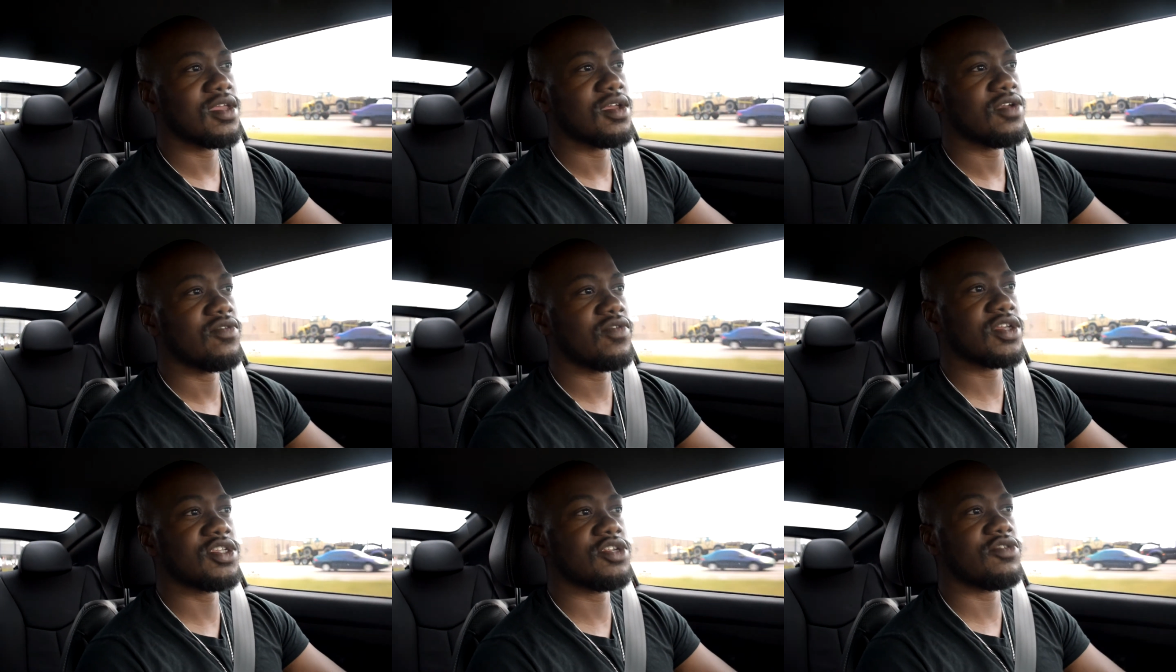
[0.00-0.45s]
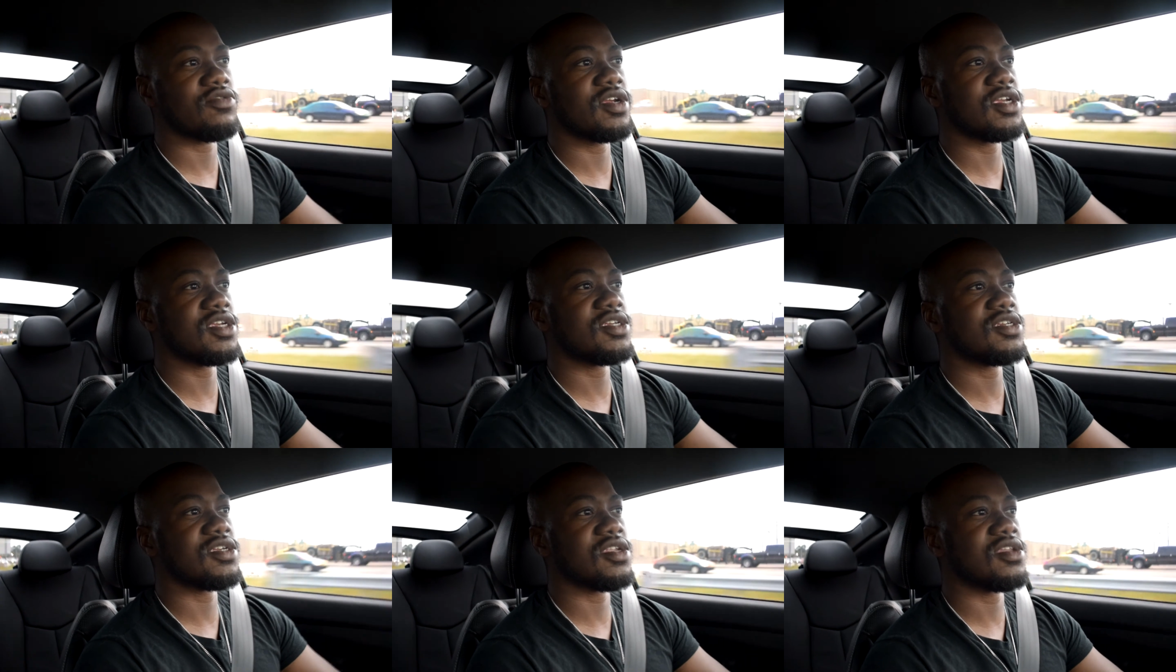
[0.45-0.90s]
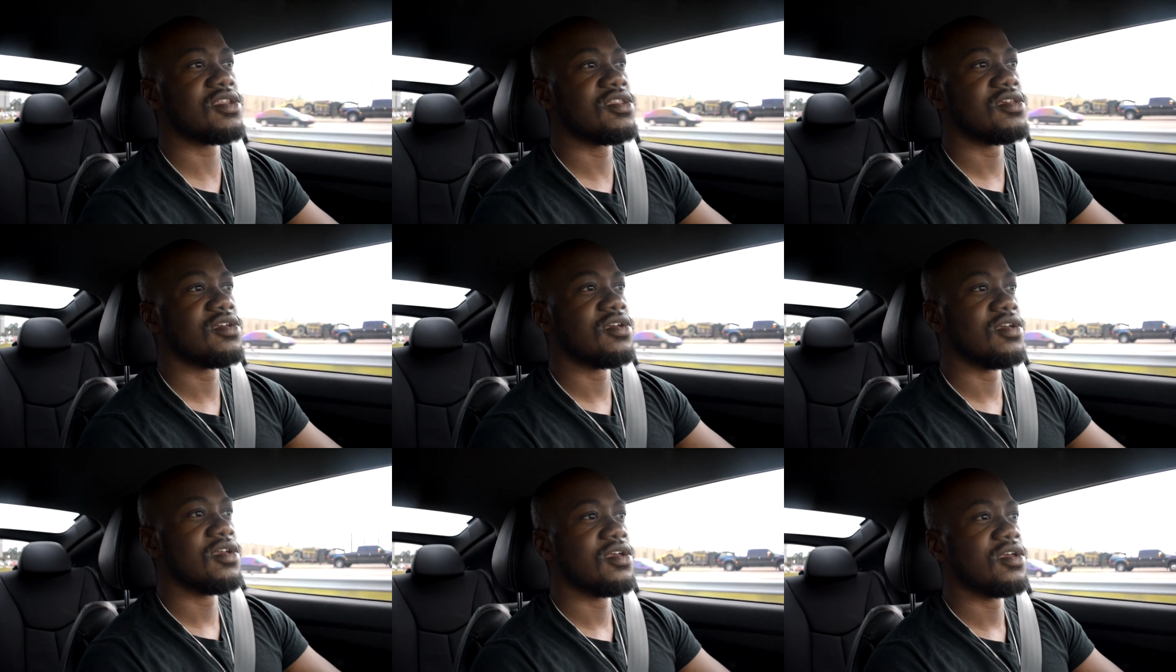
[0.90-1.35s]
restoration
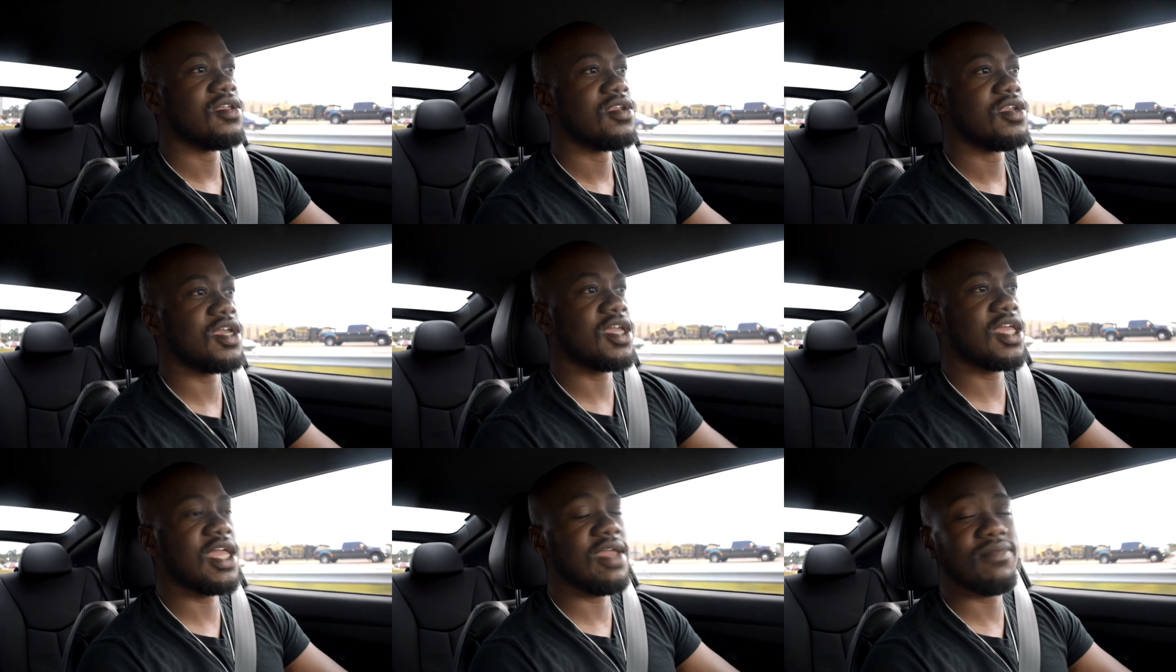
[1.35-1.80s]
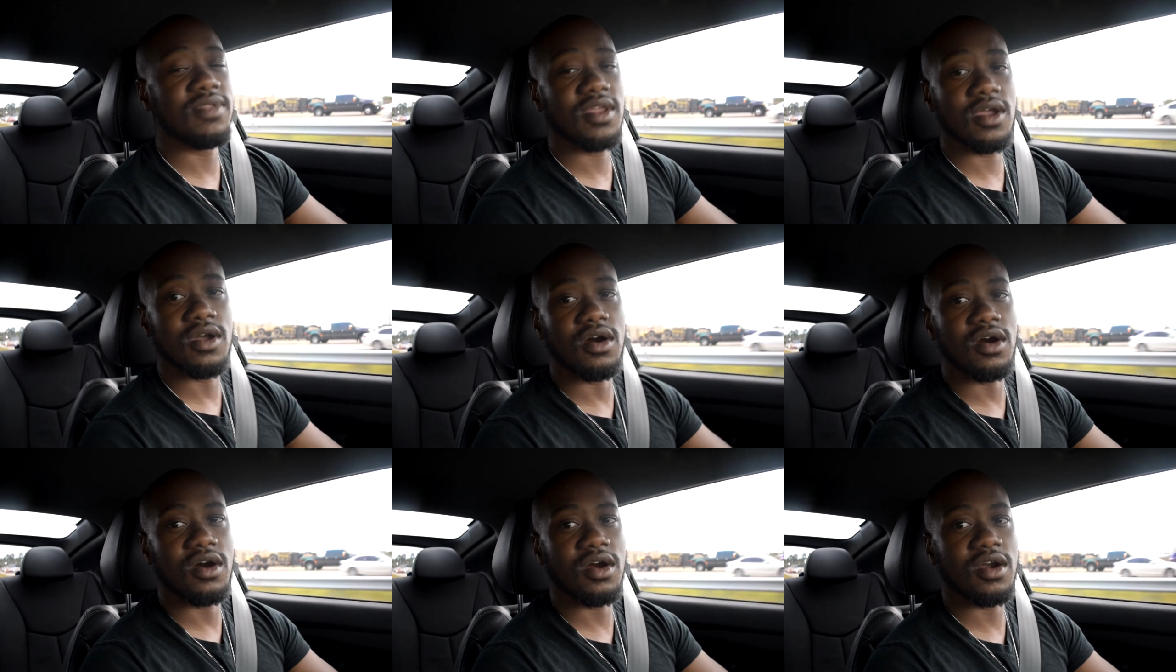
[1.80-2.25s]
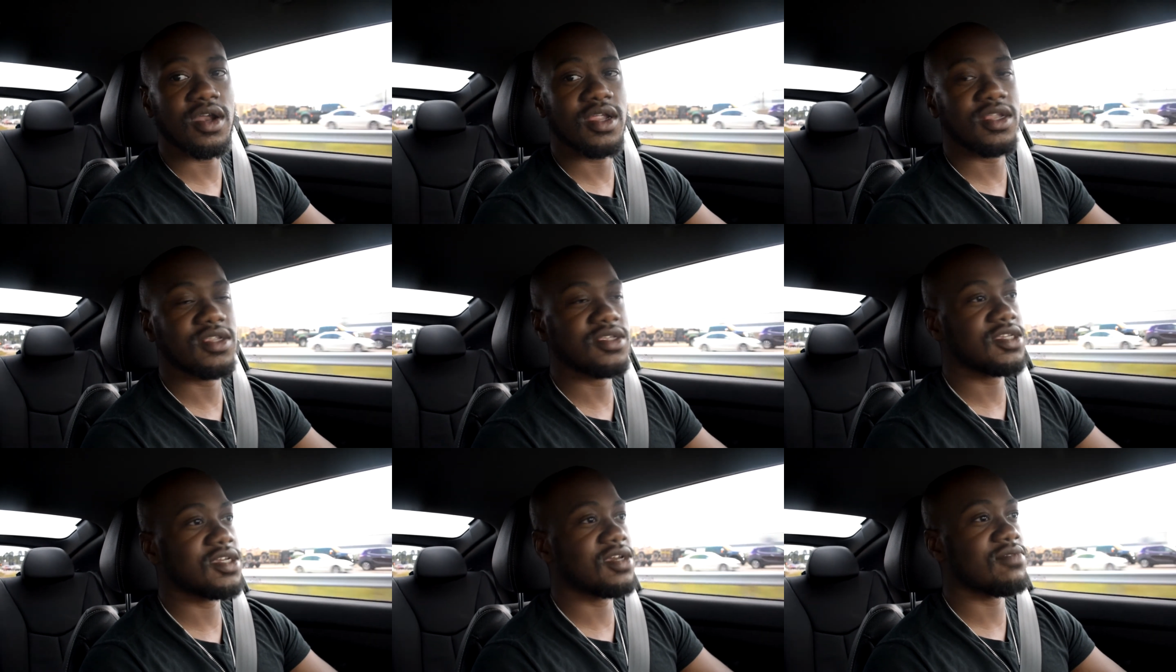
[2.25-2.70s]
to keep the car,
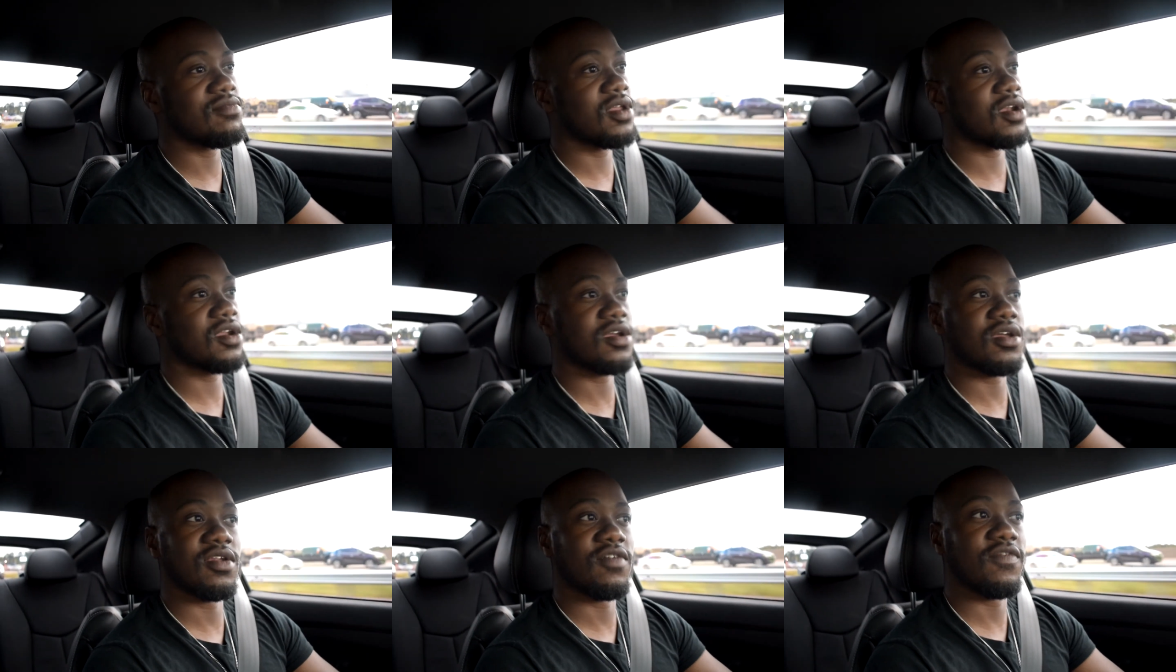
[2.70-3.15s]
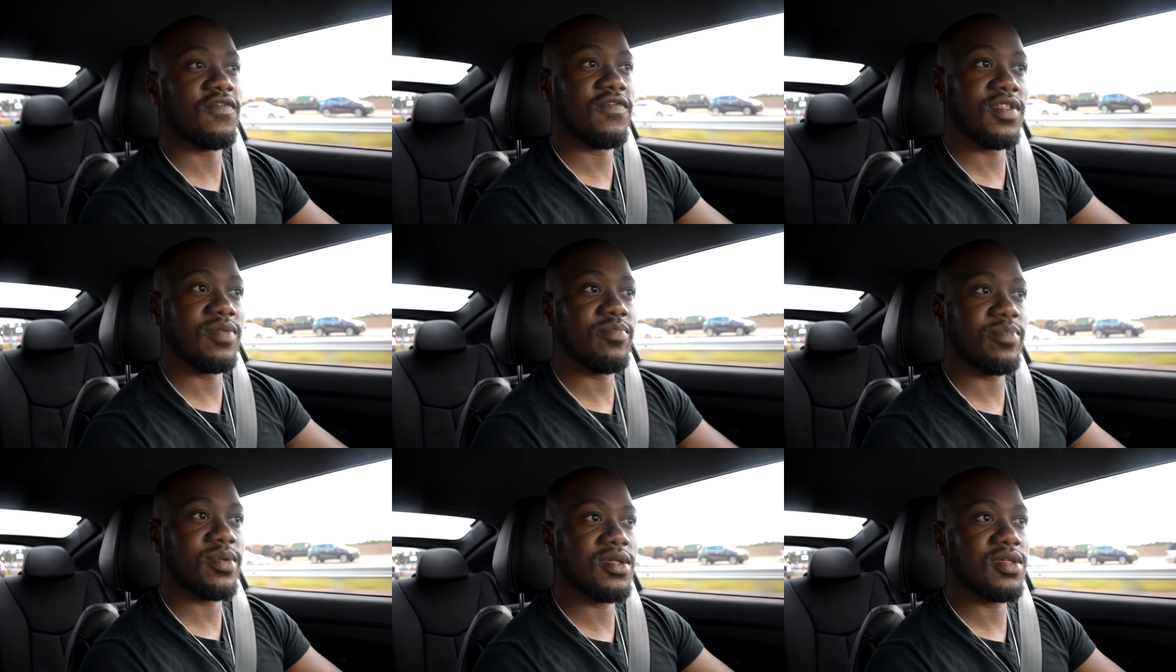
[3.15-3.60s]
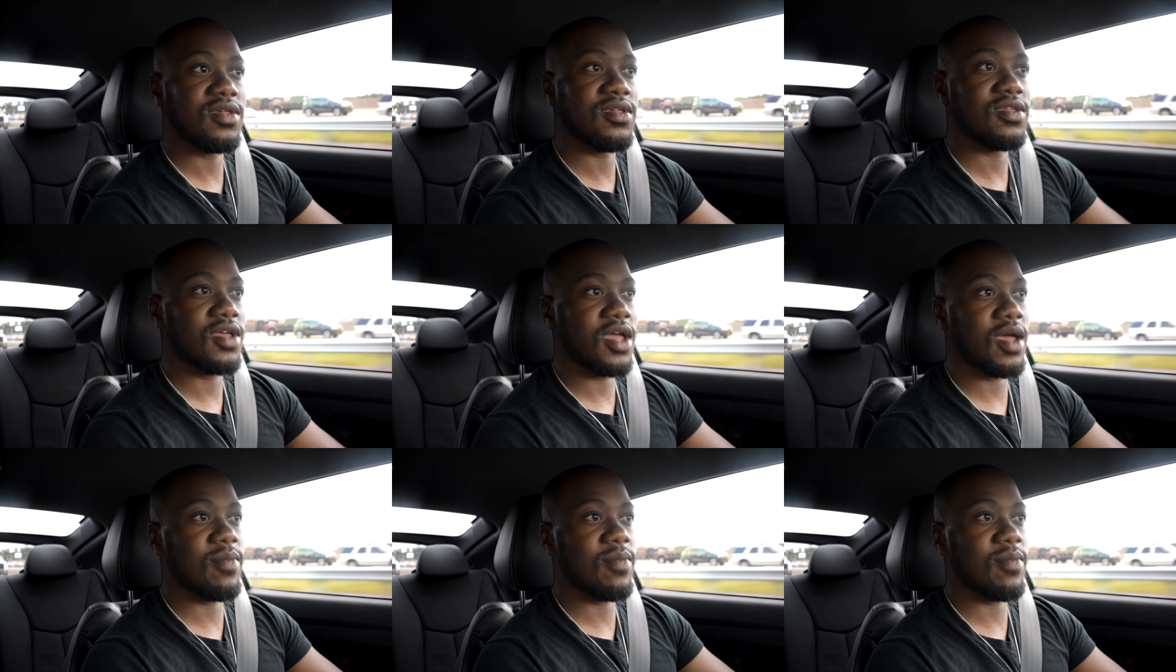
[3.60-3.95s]
and some that are going to flip it.